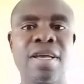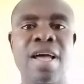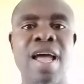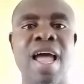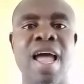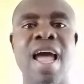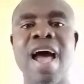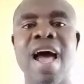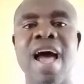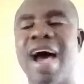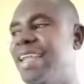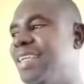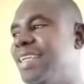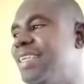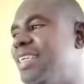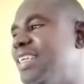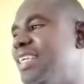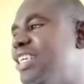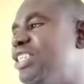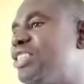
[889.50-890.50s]
and
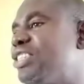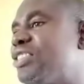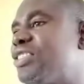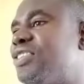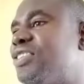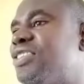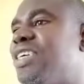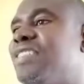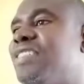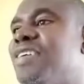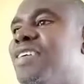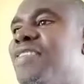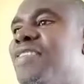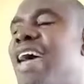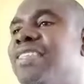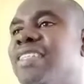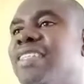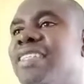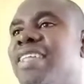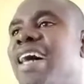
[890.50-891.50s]
he is
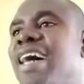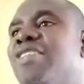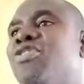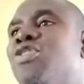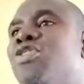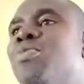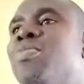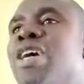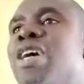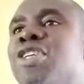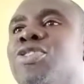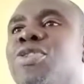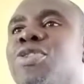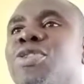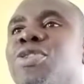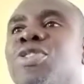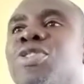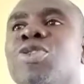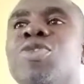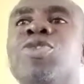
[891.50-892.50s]
satirizing that to make sure
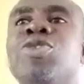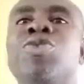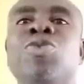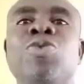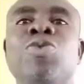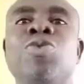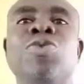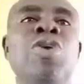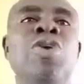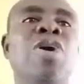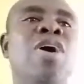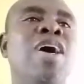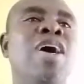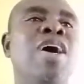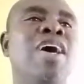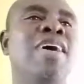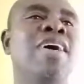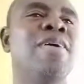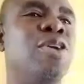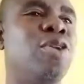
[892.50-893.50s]
to
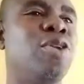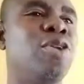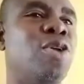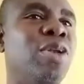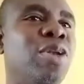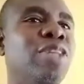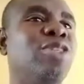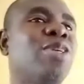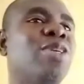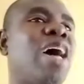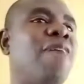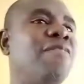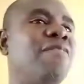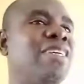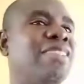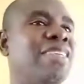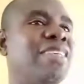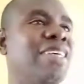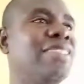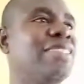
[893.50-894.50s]
let us have the
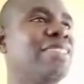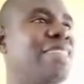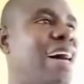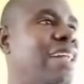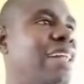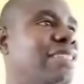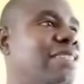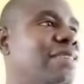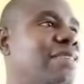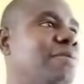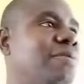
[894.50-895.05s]
sense that